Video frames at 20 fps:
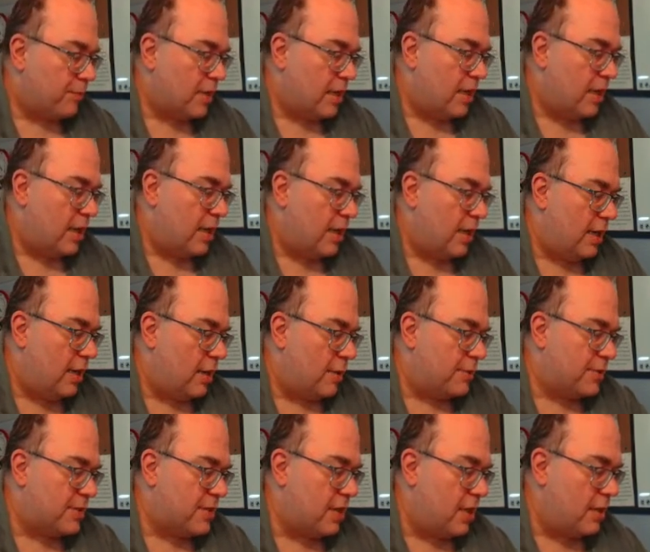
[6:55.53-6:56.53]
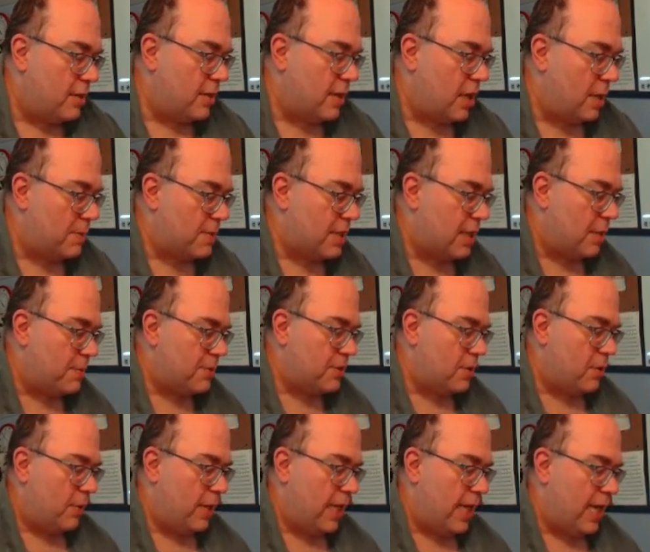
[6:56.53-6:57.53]
Uh, sun comes up,
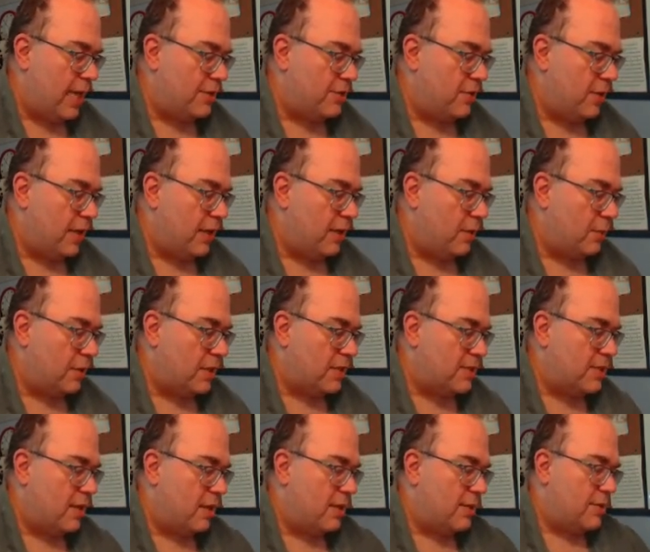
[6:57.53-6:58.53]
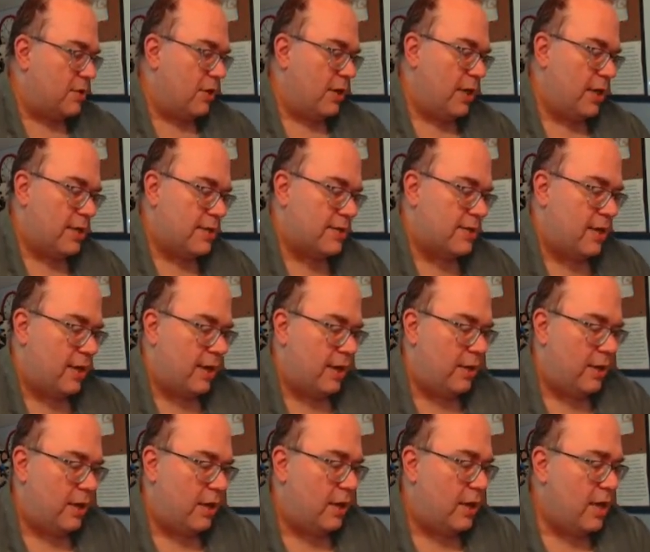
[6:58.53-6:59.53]
so it can't do anything with the sun. It's already got a sun in
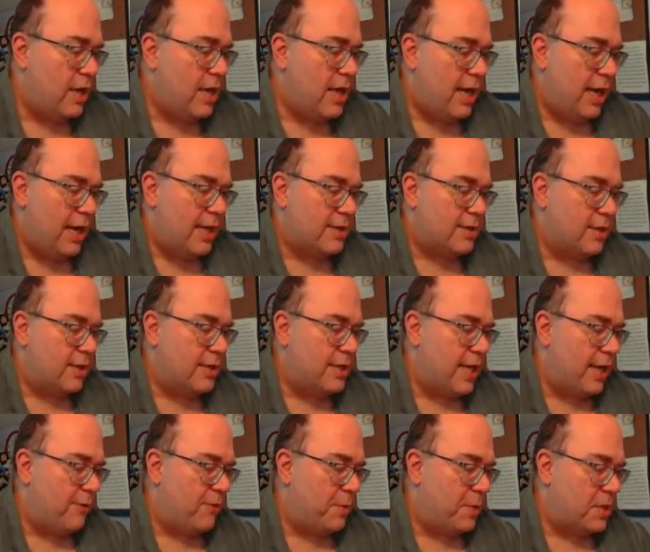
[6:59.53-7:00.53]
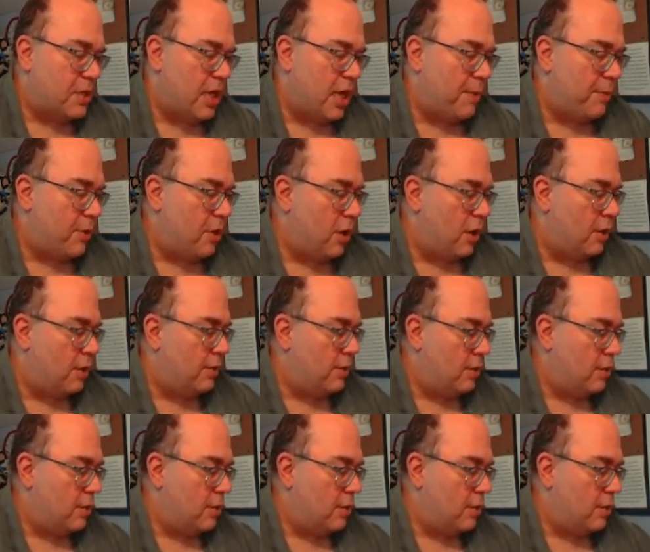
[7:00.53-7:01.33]
there. It's going to take from the top card